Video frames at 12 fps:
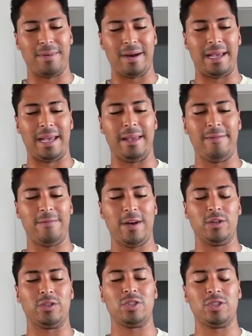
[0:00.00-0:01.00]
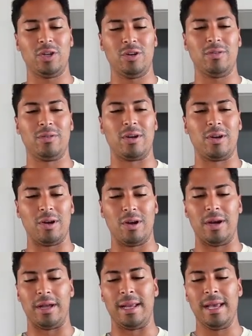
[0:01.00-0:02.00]
but it felt so
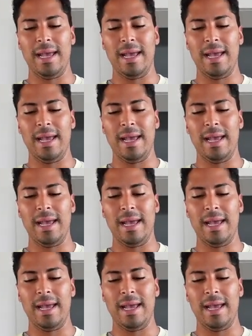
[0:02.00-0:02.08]
good.